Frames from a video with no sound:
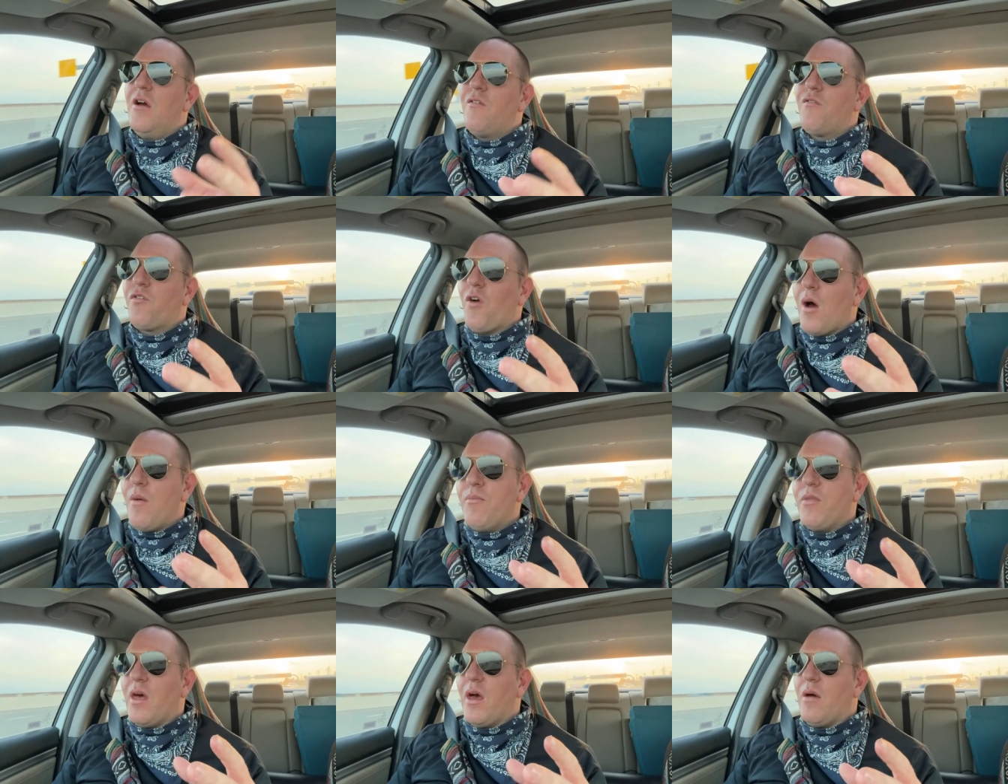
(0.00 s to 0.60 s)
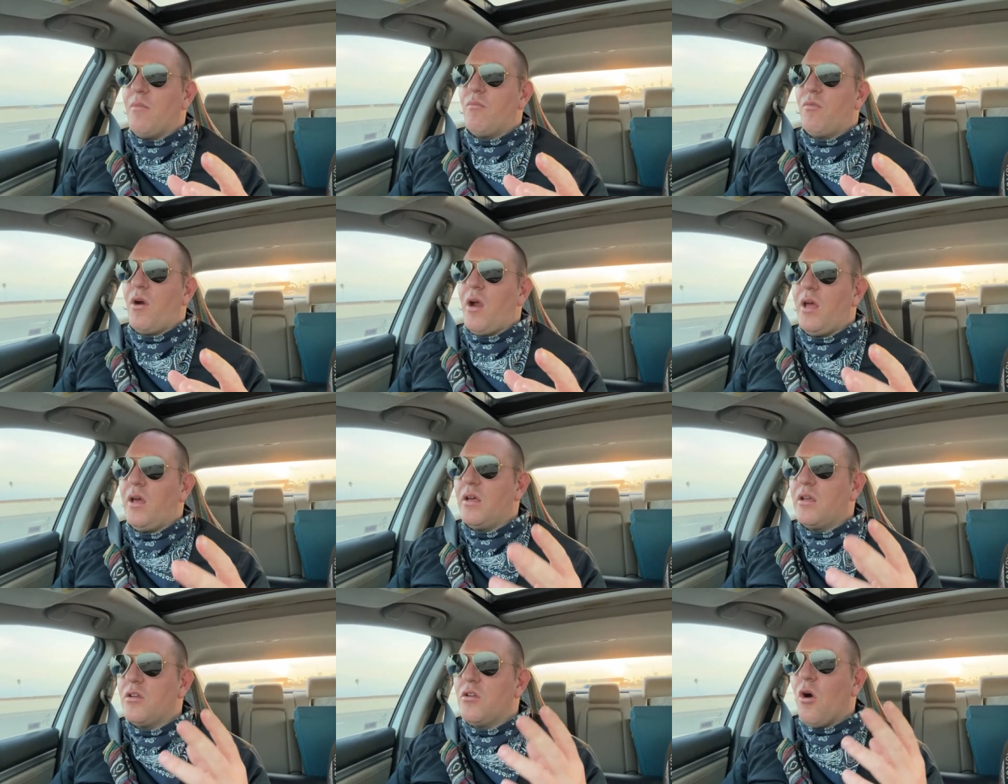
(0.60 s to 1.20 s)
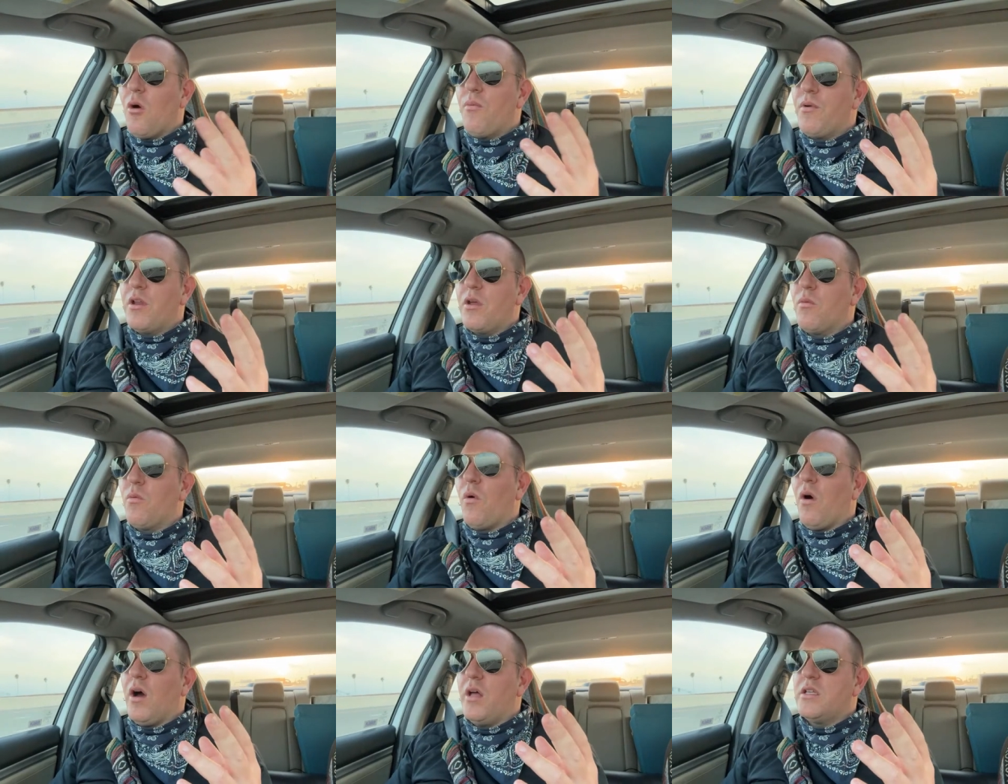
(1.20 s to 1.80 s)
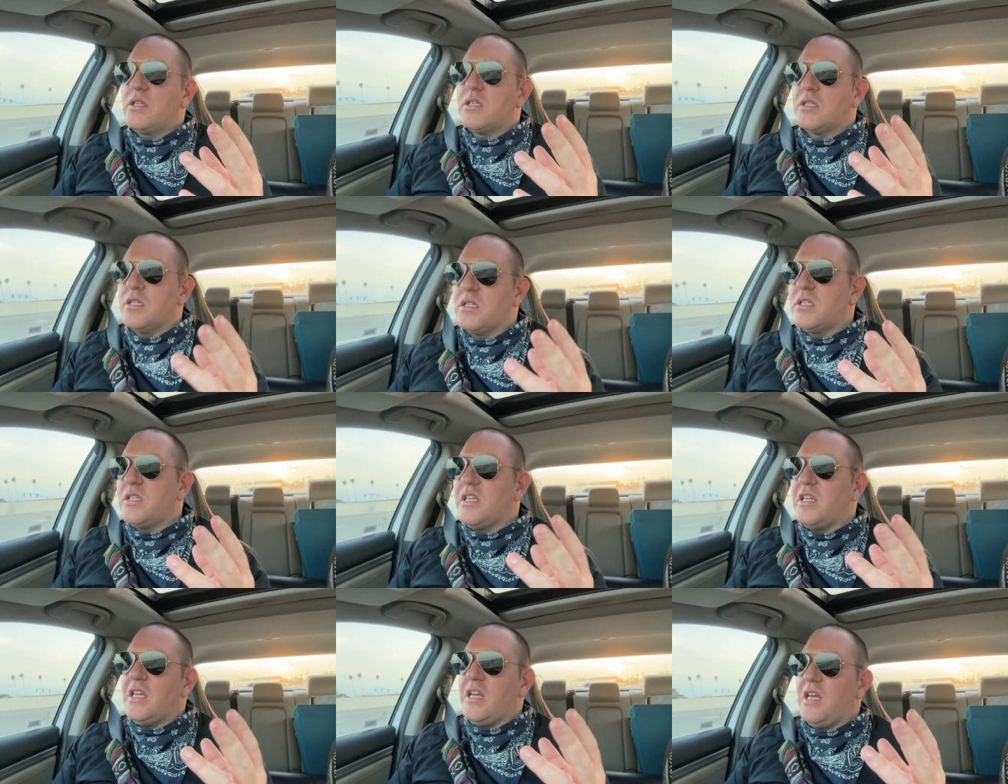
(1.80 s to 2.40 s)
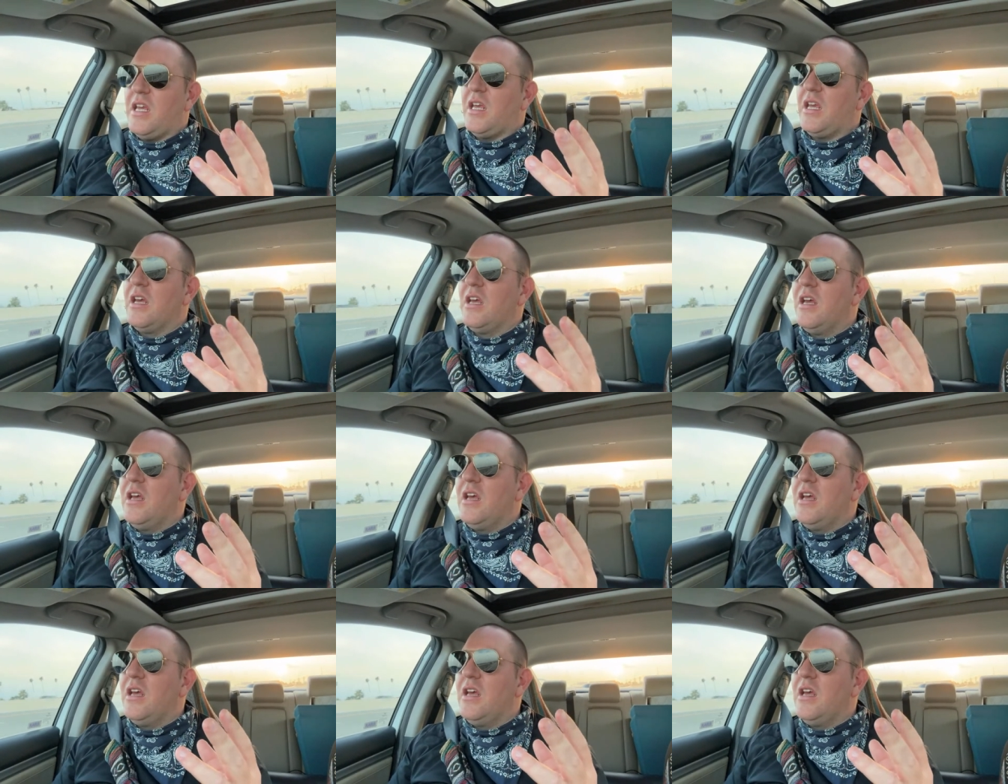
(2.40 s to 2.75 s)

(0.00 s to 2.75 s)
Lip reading: from them, right? Like, nobody wants to see,